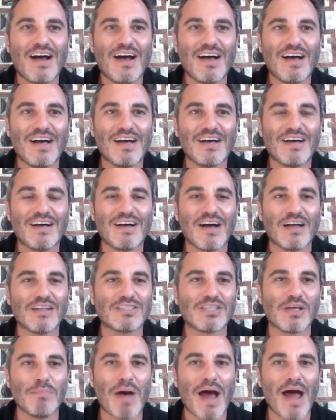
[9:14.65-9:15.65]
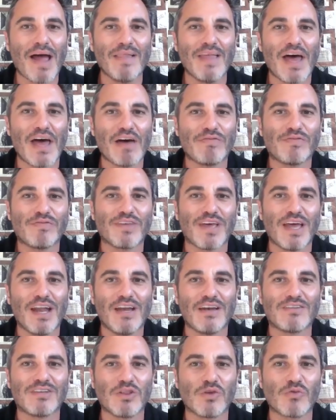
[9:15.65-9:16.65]
Uh, to my left
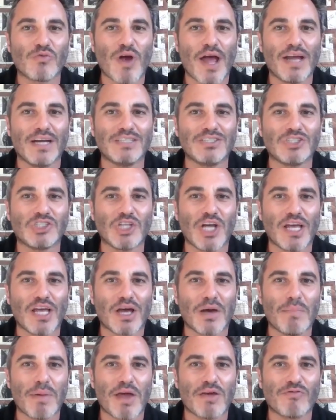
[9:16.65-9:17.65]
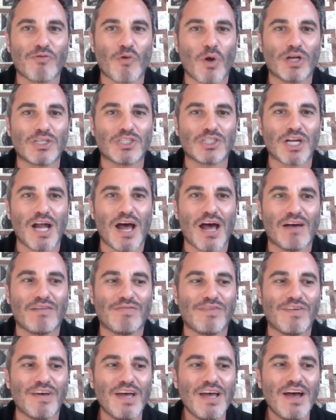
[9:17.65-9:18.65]
and to the right is Jacob A.
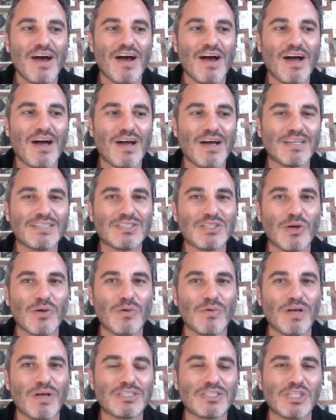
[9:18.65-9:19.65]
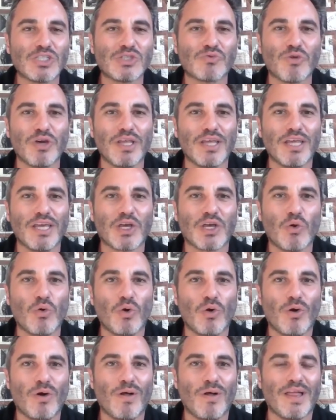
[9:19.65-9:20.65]
Fortunoff. Uh, so it's just really
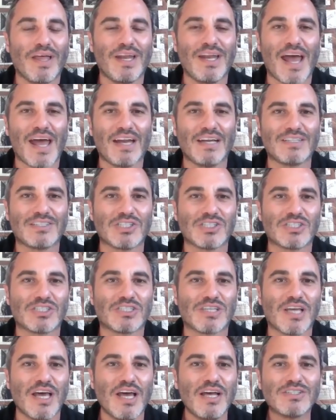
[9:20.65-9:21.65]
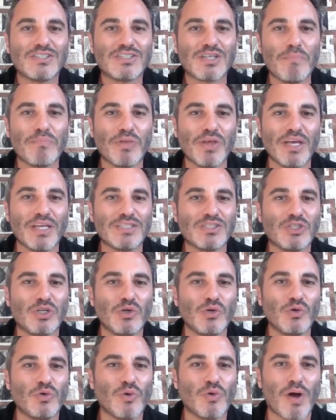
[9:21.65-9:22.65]
cool and, and just something
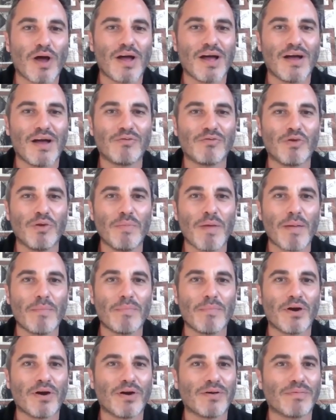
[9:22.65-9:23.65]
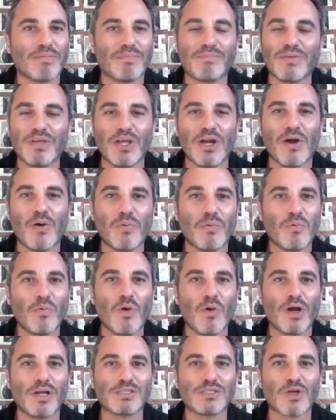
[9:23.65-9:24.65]
to uh, remember, you know,
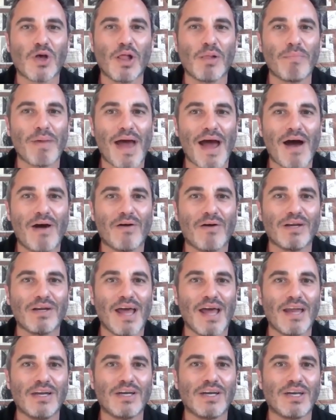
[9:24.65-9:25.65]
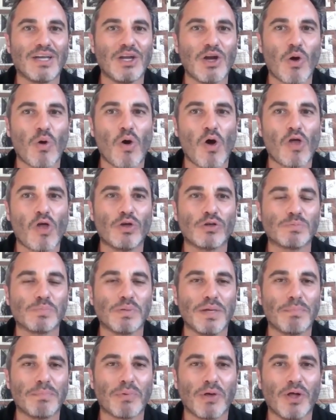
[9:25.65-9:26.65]
what it's all about and, and, you know, all
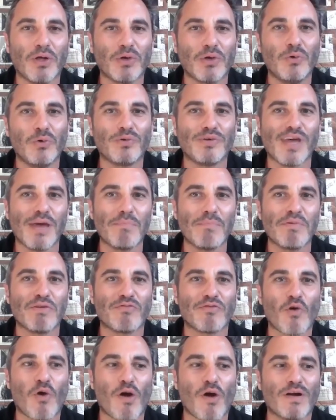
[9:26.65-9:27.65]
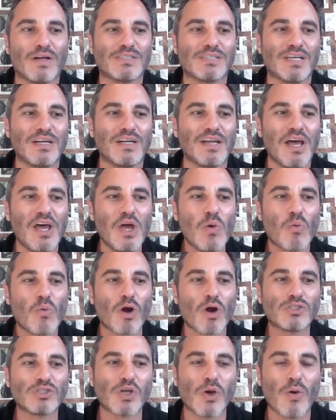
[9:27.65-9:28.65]
those people who came before us and
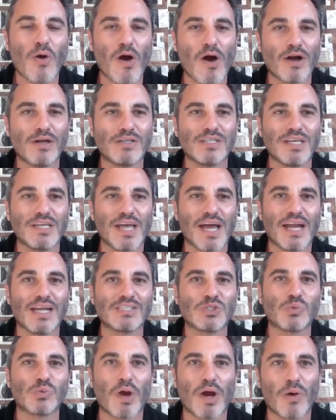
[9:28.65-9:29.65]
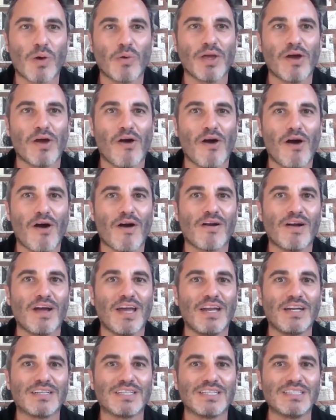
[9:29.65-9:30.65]
worked so hard to get us where we
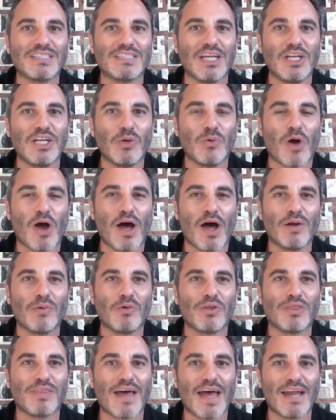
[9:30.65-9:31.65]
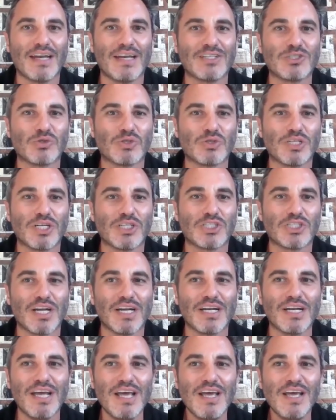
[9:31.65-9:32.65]
are and continue on with that
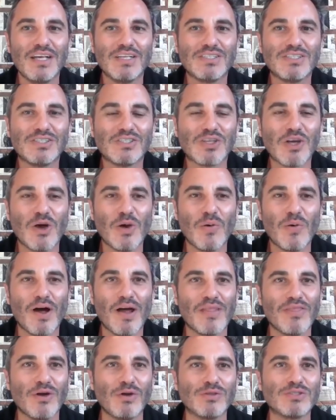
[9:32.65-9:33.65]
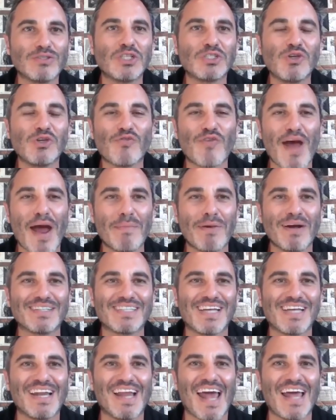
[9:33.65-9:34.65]
tradition. So uh, those are the two
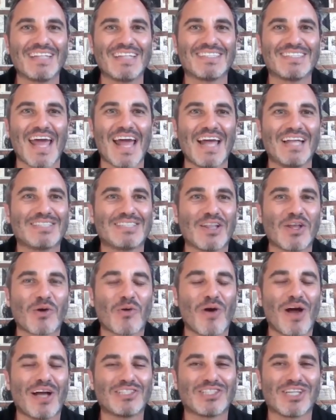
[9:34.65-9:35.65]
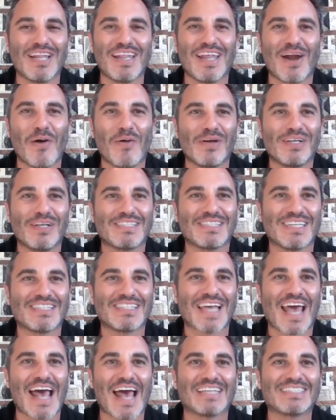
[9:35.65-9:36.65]
fabrics. And, and to answer the question that always
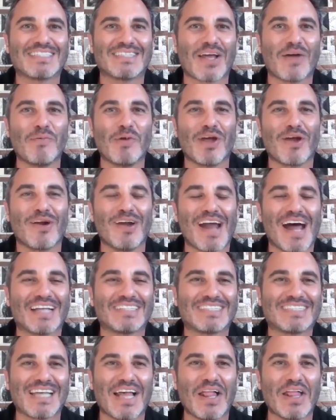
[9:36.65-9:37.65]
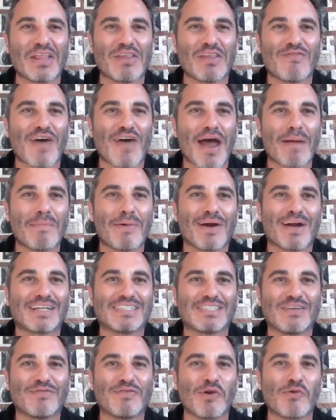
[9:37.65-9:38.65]
is asked, we are not selling the
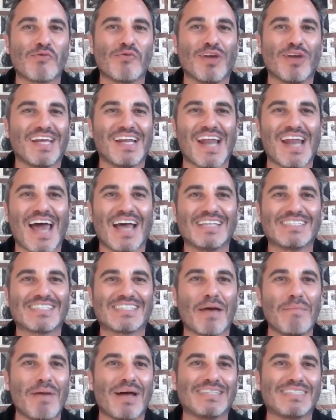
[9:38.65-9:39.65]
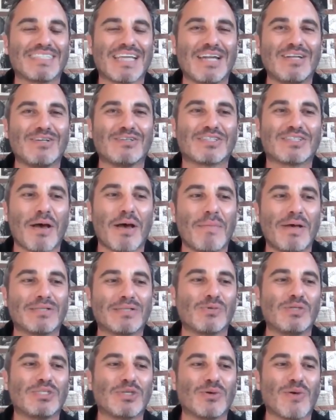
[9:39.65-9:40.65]
fabrics. If you're really nice, I might send you some
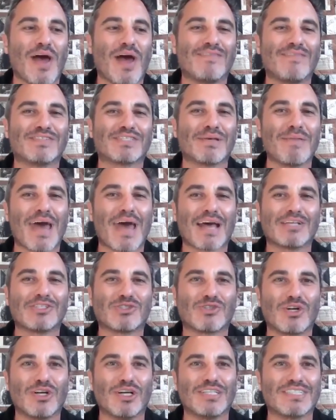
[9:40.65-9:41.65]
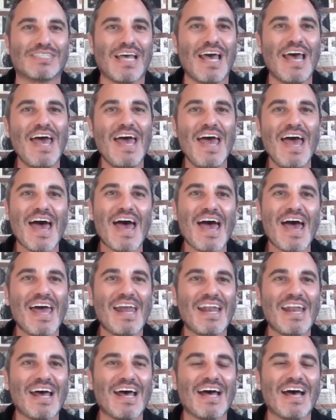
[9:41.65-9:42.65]
as we do have some extras.
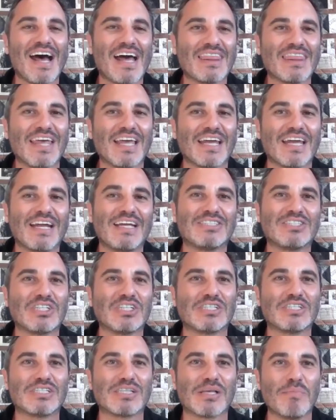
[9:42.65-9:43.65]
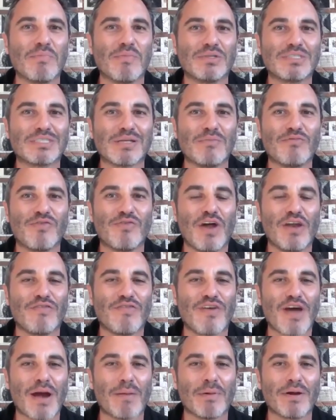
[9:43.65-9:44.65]
And uh, I think it is just some, some
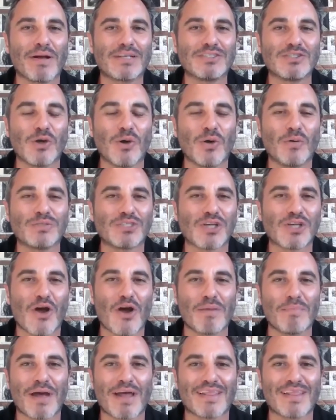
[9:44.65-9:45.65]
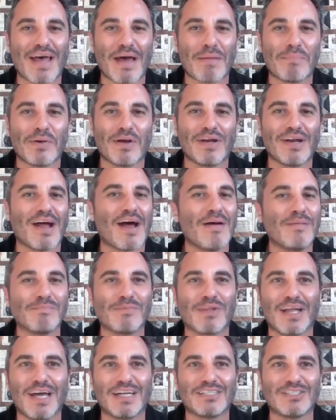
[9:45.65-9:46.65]
fun fabric. So sorry about that, but
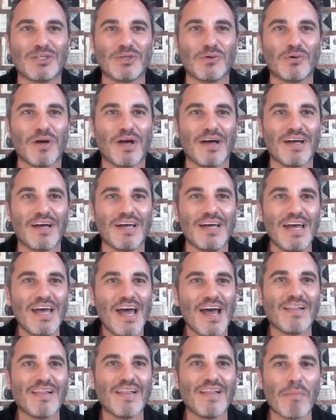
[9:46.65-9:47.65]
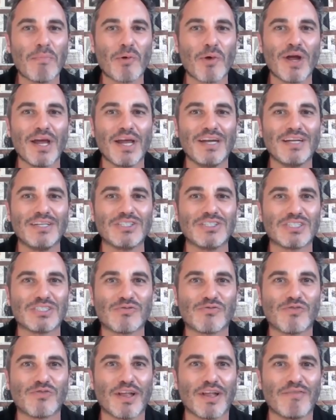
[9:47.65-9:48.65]
I'm glad to uh, elaborate and
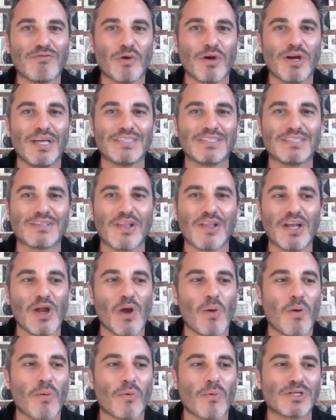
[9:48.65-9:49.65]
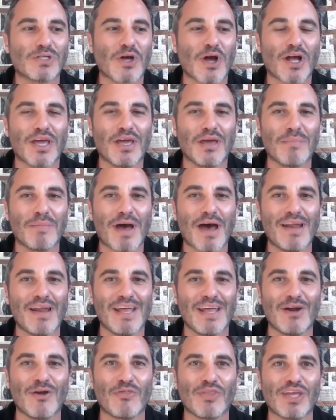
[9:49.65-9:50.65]
just fill everyone in so they know what we're talking about
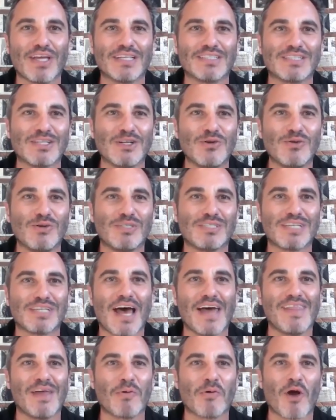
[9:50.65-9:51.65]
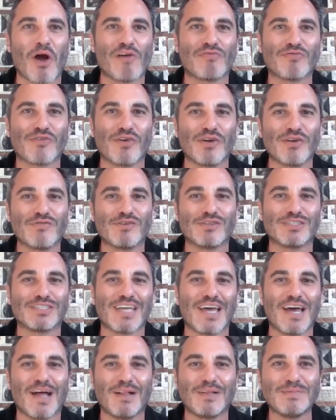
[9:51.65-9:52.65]
and they don't think it's a new design that we're offering for
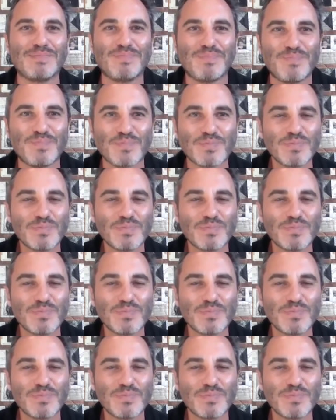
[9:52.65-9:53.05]
sale.